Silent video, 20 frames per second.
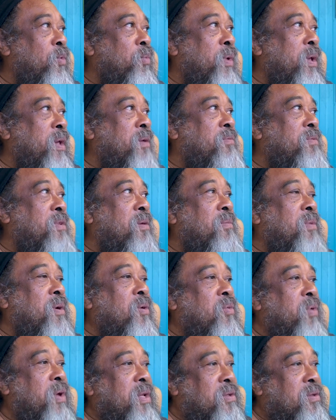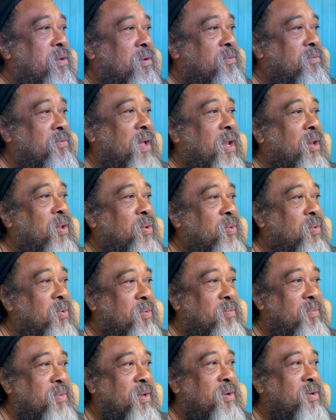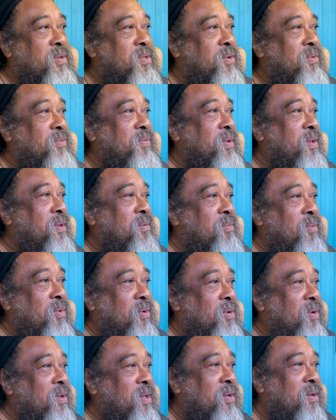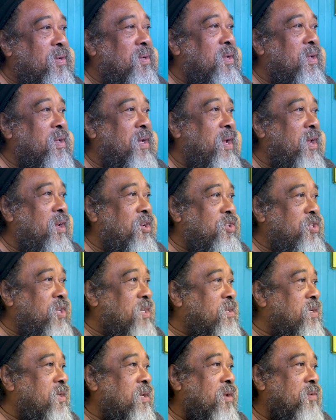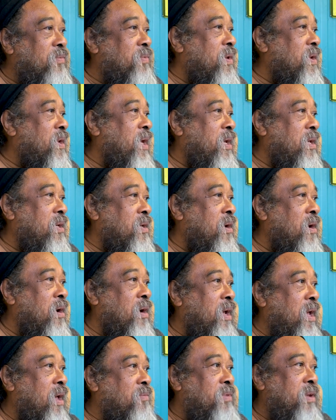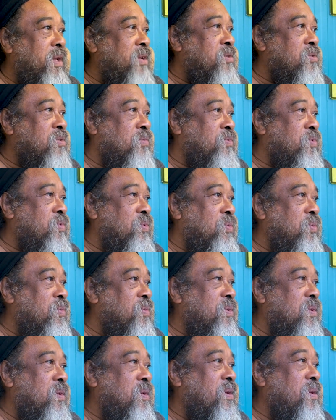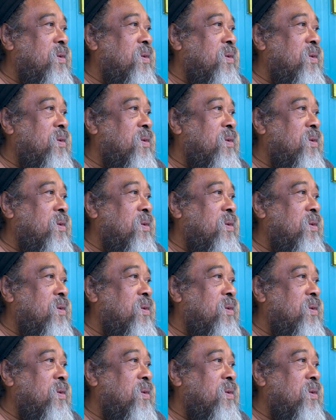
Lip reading: we give them a greater value because they feel more, they're energetic, they feel like they are evidence of truth.